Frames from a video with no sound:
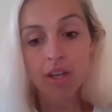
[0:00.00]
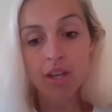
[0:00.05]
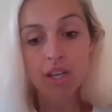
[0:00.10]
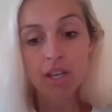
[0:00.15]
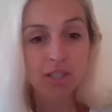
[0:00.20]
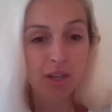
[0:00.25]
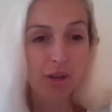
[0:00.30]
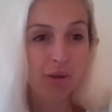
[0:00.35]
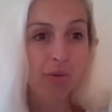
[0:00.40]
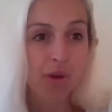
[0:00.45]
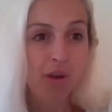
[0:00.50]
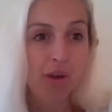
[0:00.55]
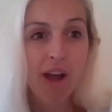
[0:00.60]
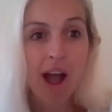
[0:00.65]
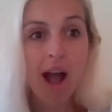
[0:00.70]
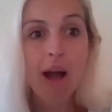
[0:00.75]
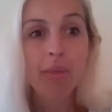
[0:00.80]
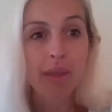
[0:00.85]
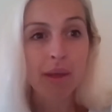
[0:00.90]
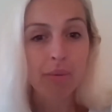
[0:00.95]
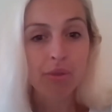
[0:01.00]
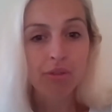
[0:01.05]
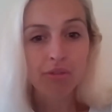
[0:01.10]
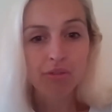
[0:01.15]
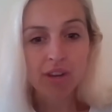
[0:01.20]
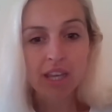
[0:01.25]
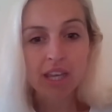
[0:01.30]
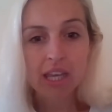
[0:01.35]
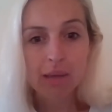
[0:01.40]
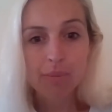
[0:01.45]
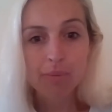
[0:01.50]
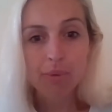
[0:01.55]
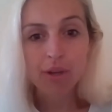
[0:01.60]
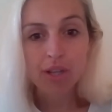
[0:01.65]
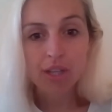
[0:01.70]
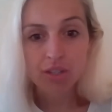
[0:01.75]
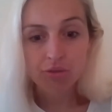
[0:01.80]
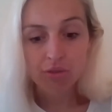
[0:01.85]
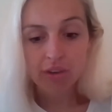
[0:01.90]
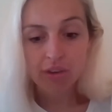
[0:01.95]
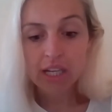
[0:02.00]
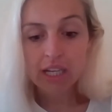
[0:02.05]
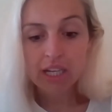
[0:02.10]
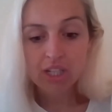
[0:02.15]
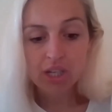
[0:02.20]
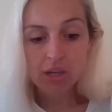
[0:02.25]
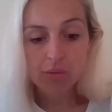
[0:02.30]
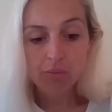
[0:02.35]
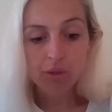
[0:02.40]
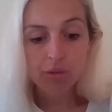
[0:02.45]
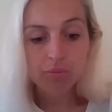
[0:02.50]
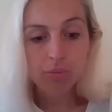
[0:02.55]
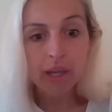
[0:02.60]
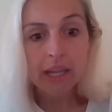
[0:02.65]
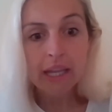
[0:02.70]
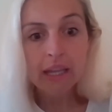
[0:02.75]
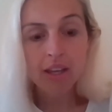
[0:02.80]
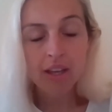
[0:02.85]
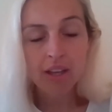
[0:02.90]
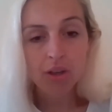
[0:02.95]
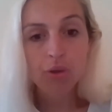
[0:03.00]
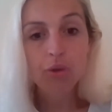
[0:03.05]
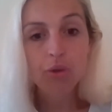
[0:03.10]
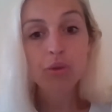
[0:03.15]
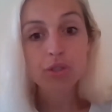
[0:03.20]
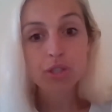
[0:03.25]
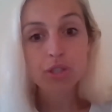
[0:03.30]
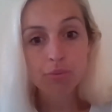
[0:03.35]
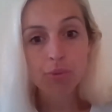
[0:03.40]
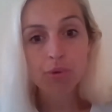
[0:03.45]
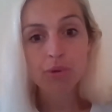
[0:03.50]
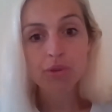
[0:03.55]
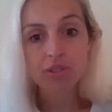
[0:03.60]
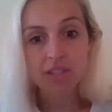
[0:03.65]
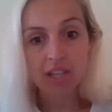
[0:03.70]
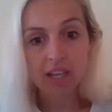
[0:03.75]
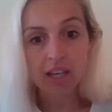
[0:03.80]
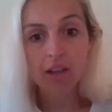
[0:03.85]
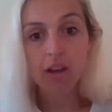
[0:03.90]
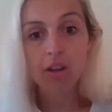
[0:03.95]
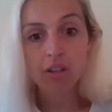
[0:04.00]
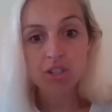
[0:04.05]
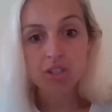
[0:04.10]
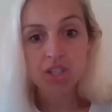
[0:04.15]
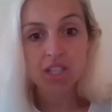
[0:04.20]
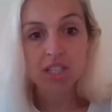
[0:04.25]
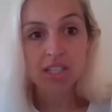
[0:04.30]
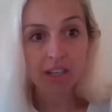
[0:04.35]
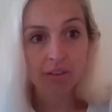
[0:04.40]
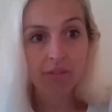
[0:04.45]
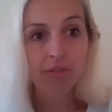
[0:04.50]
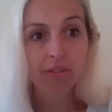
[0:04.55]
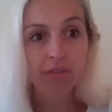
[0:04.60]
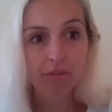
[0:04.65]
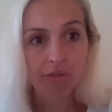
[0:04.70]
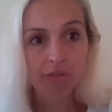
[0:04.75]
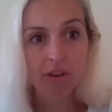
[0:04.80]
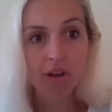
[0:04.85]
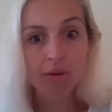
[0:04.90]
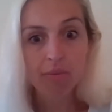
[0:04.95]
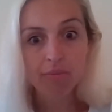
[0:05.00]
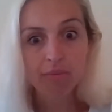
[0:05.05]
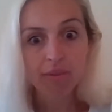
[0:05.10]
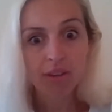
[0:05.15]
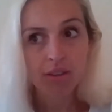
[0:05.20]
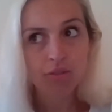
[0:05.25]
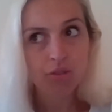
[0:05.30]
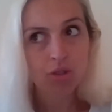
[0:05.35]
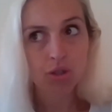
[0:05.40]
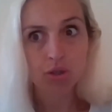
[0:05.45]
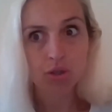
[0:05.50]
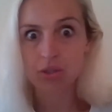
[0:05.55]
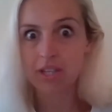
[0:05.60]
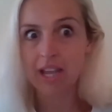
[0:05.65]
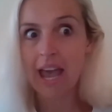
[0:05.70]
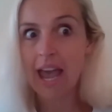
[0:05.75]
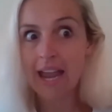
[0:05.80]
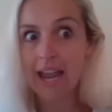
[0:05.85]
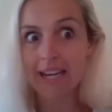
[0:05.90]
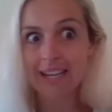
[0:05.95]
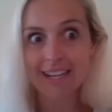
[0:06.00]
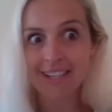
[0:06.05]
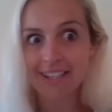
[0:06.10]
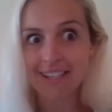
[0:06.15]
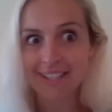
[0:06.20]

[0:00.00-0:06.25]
So around them three key points really, Jim, would make good sports psychology different from just any